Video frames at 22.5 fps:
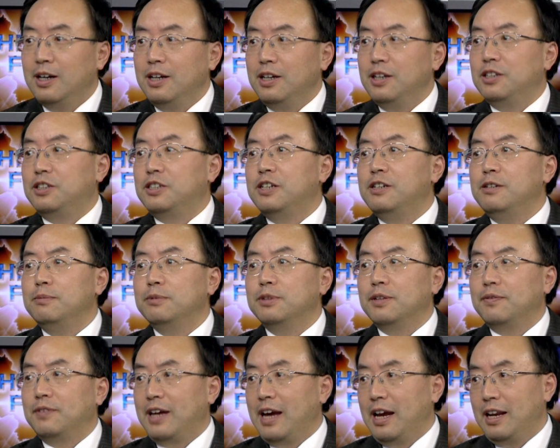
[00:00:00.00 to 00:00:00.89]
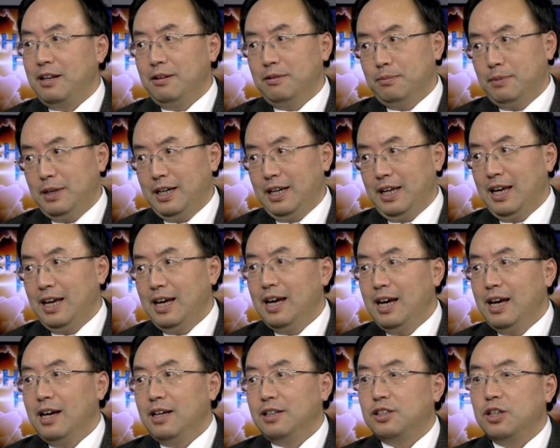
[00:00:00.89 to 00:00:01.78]
in terms of getting the money.
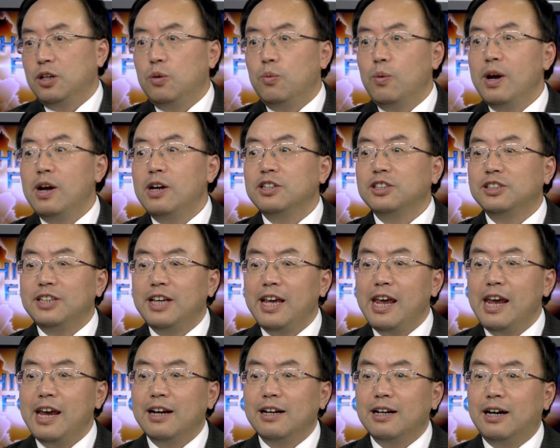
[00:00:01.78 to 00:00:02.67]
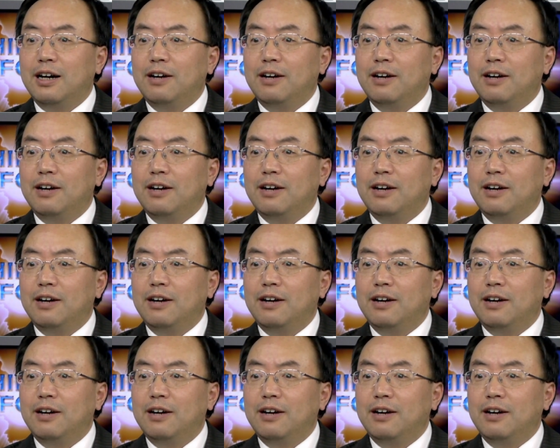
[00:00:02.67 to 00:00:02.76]
So we're seeing